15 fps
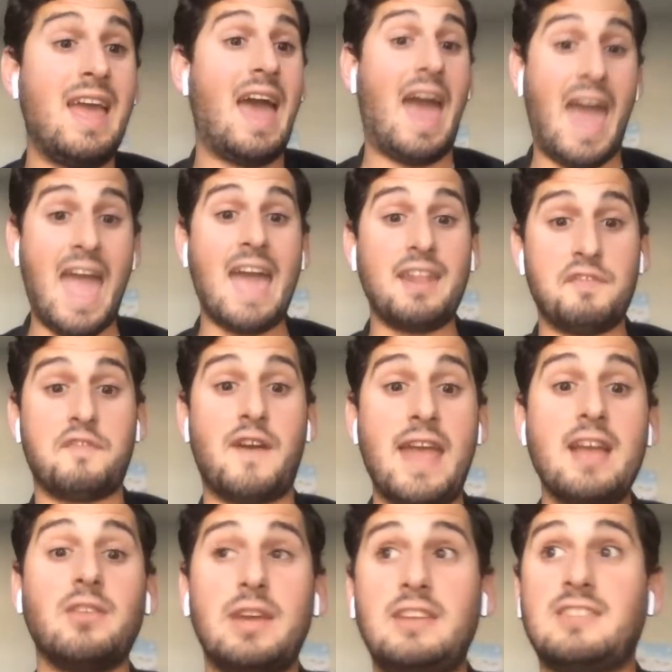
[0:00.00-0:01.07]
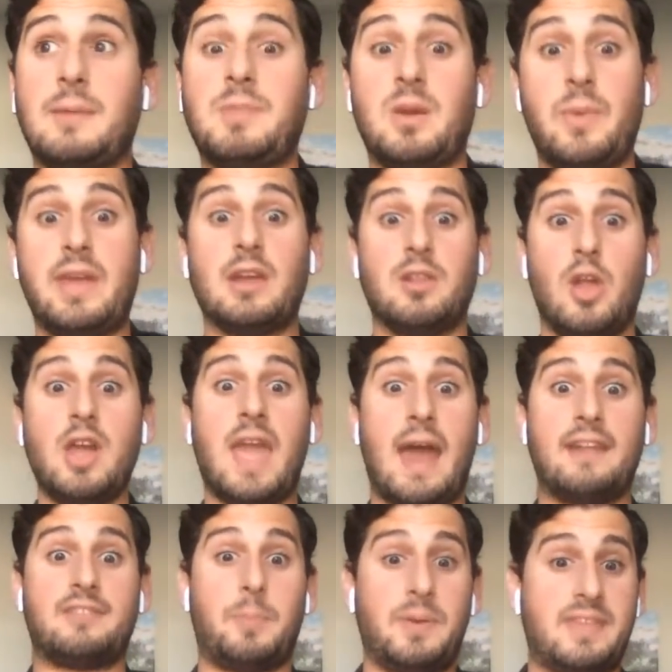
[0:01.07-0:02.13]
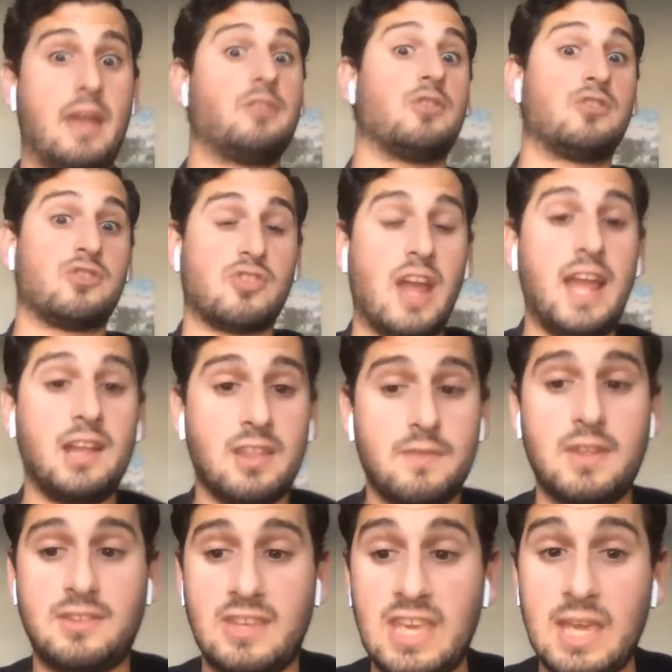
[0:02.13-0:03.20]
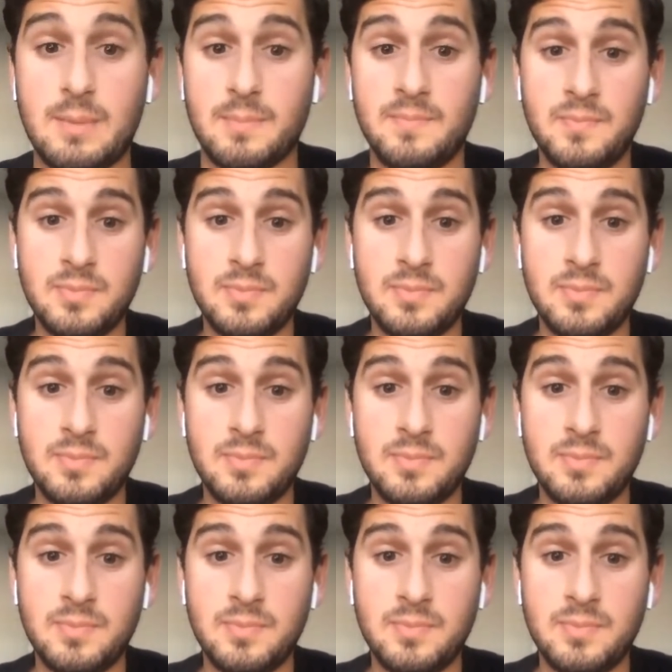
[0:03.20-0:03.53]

And frankly, something we could look at as a potential strength of the team.